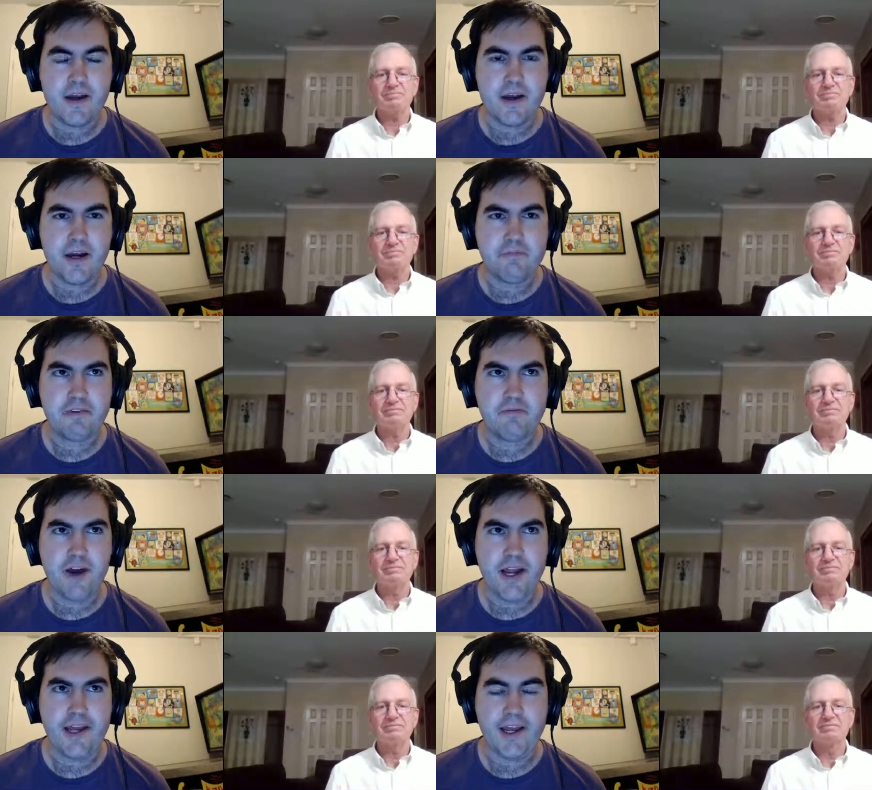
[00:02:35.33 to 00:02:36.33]
Speaker 1: uh,
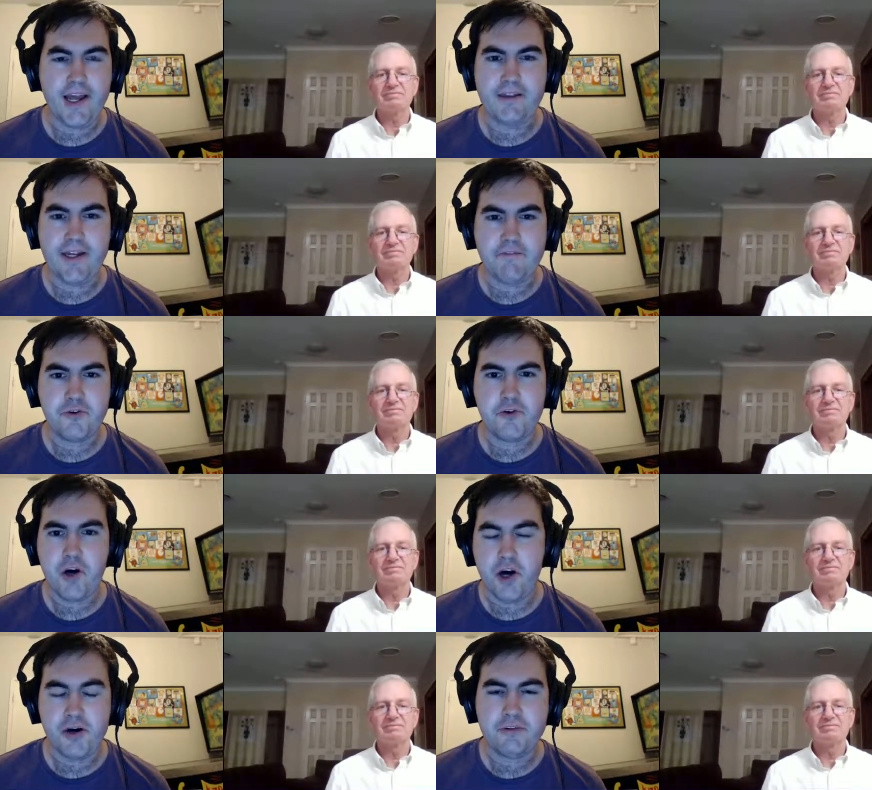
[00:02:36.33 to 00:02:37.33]
providing a level
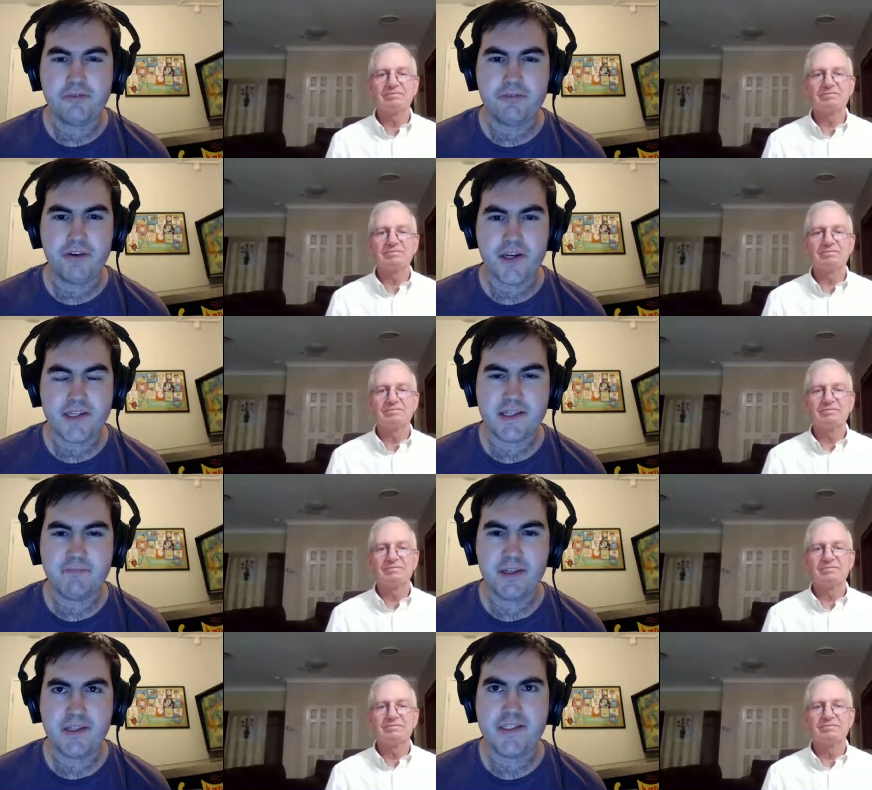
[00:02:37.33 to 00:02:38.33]
of uh,
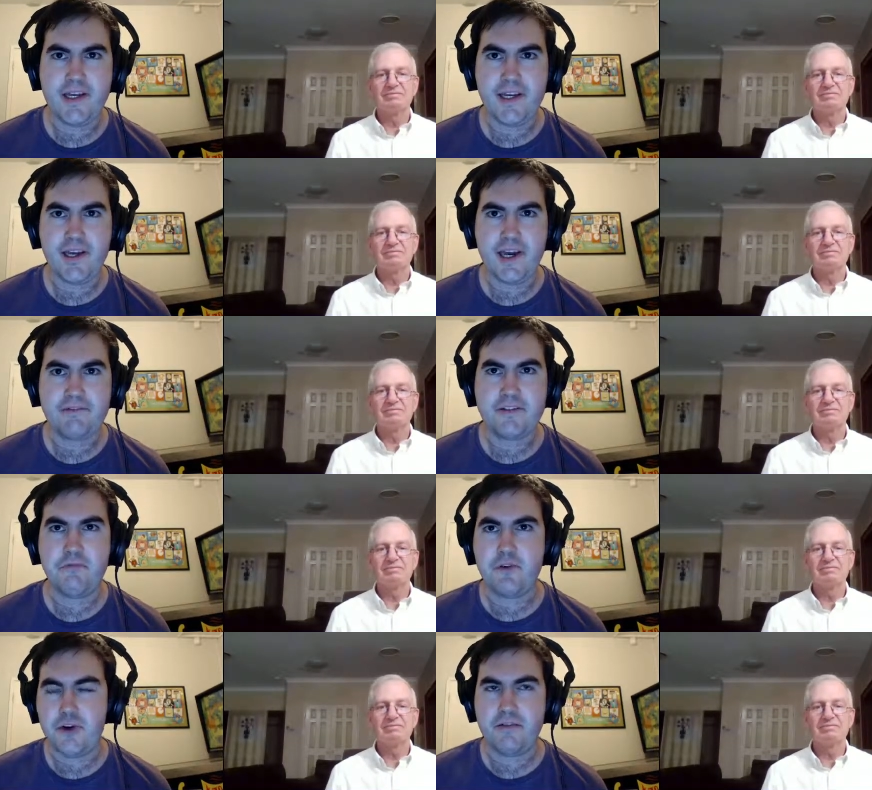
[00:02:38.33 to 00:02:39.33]
stability after
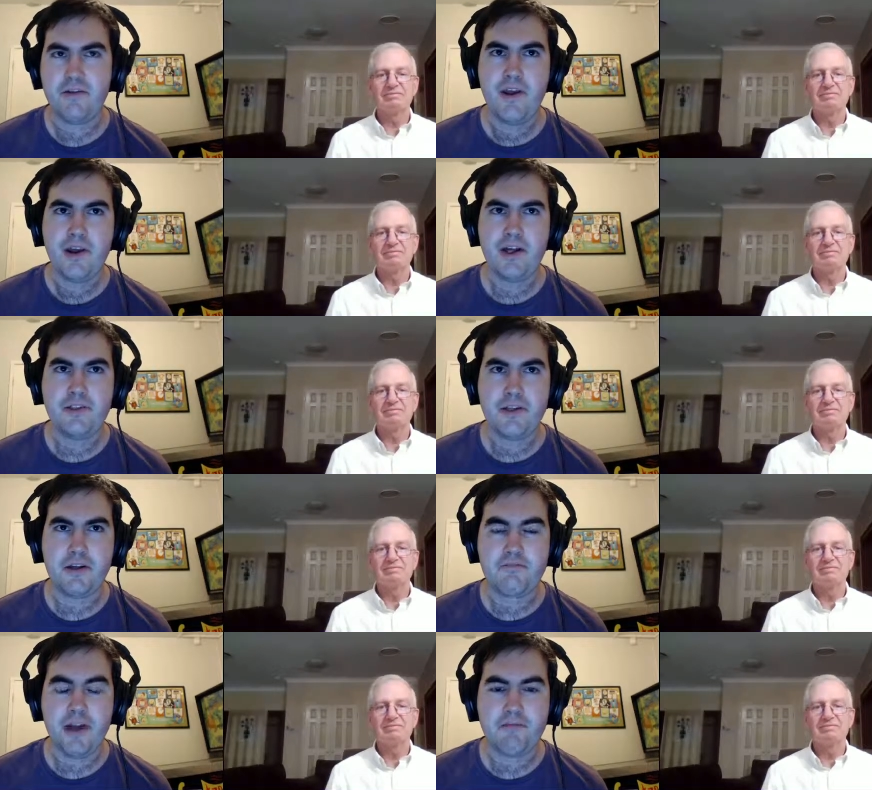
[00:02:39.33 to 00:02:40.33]
what a lot
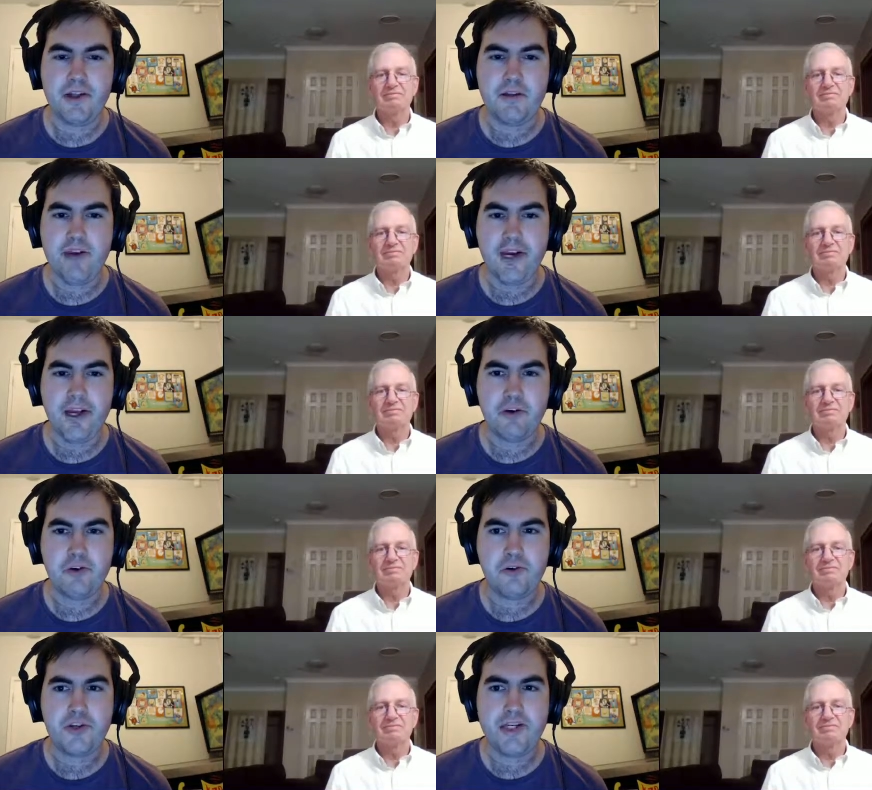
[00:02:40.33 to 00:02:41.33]
of people in the media
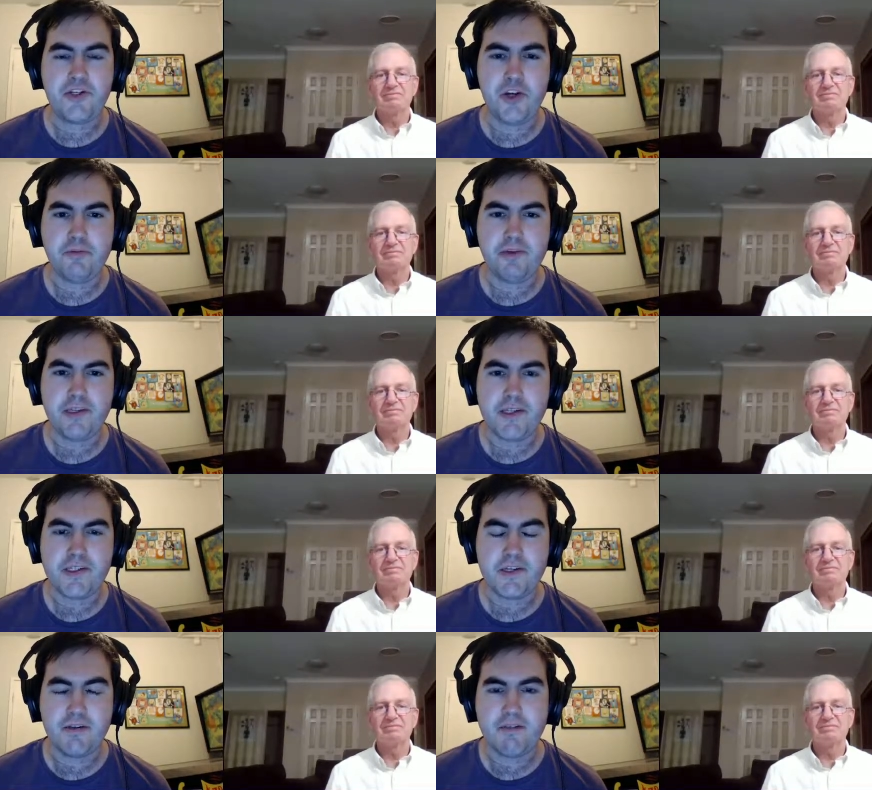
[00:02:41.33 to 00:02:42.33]
called the
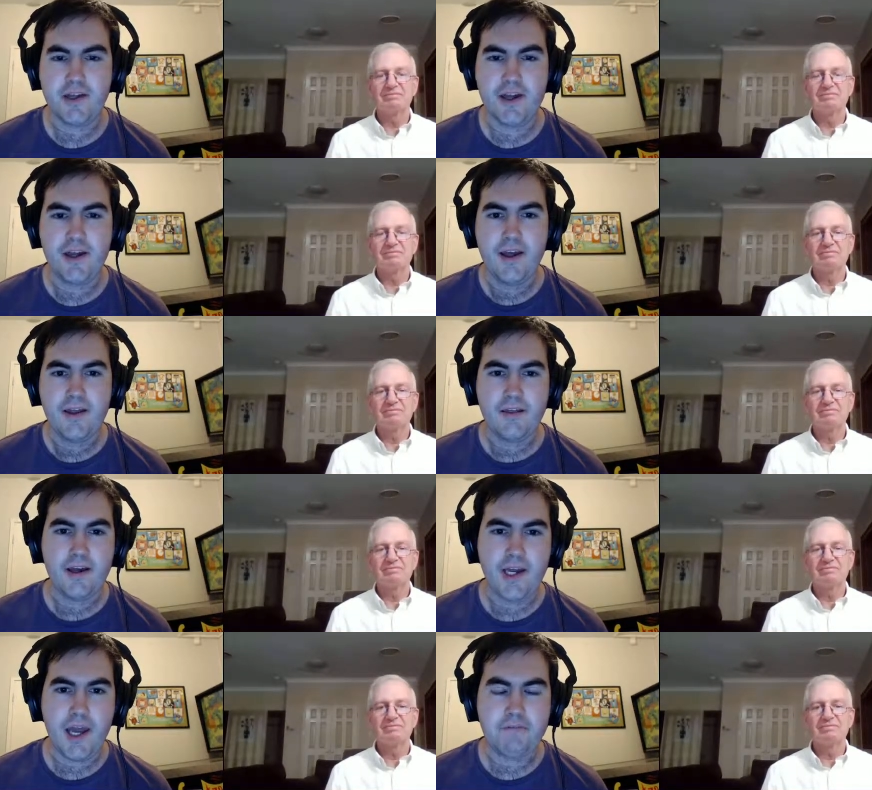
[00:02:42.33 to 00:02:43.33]
turbulence of the,
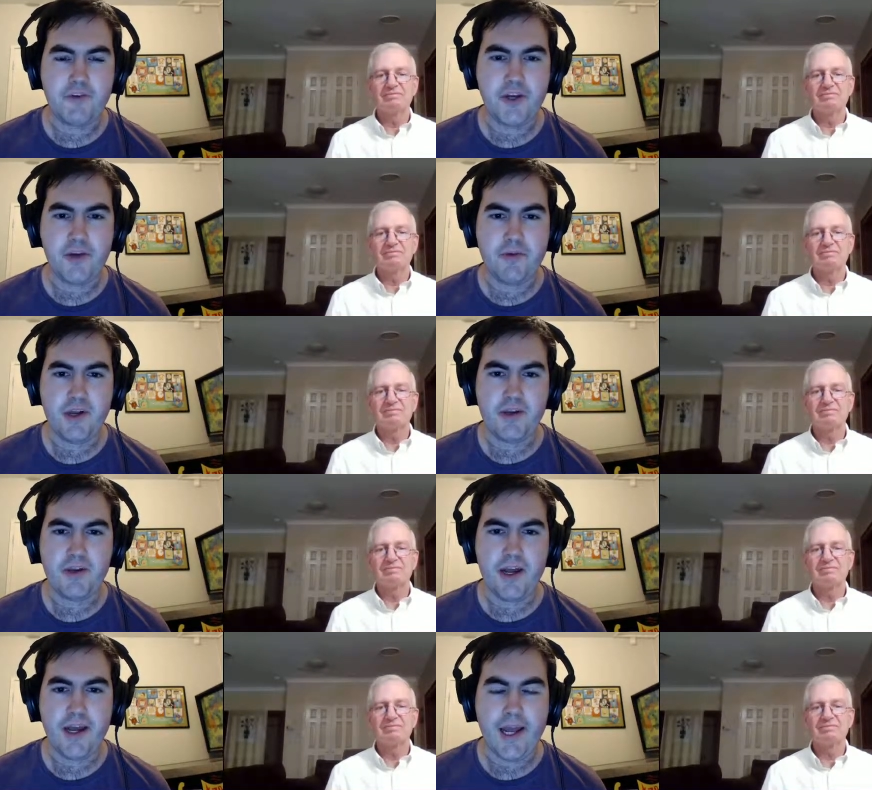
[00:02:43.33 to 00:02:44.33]
the Campbell Newman
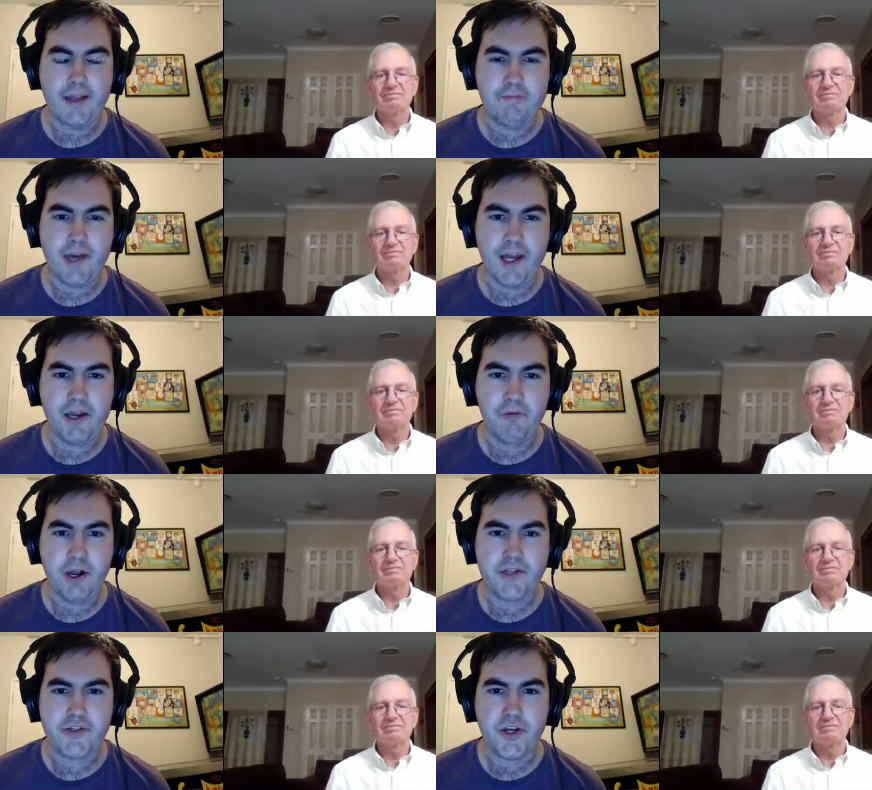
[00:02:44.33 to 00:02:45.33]
uh, LNP
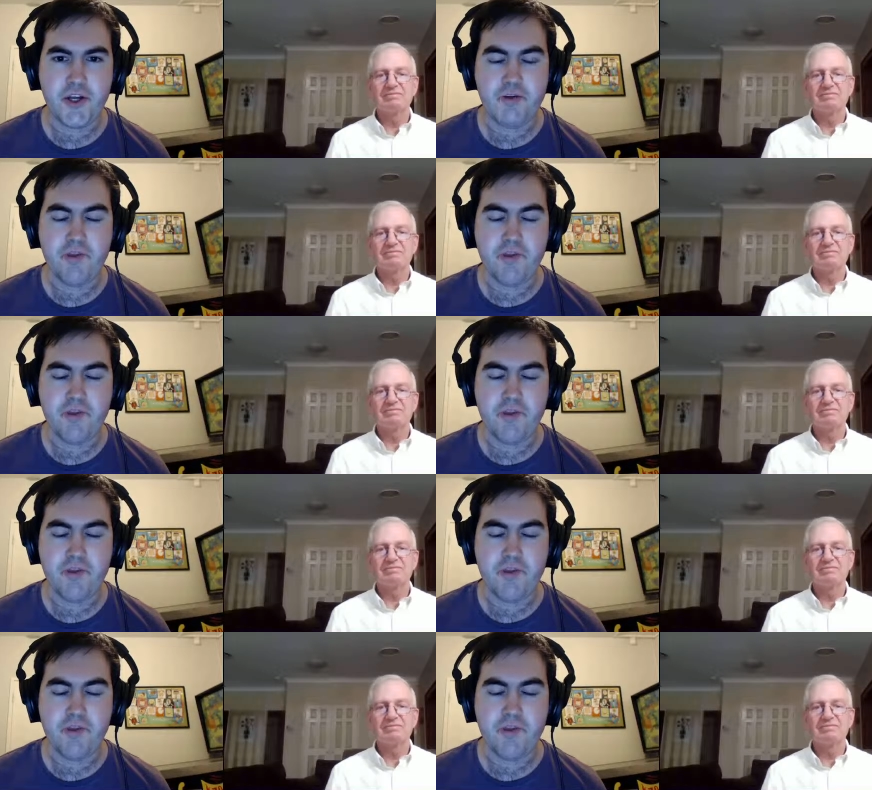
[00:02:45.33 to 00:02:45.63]
one term